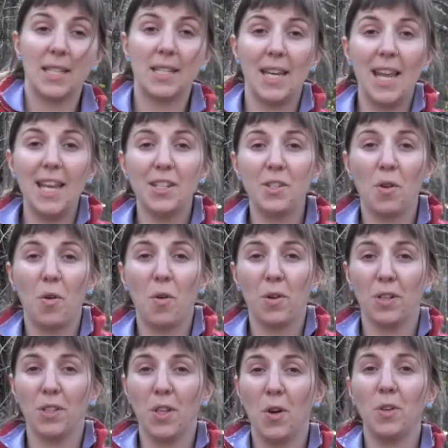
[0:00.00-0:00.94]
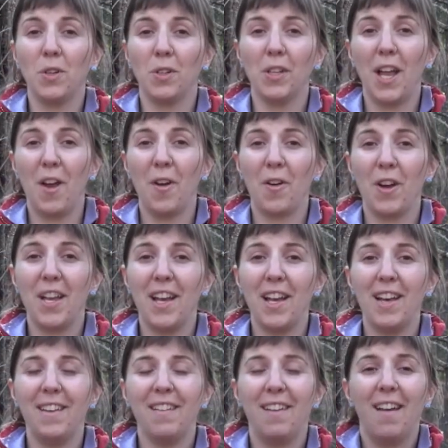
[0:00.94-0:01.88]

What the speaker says: state or a local area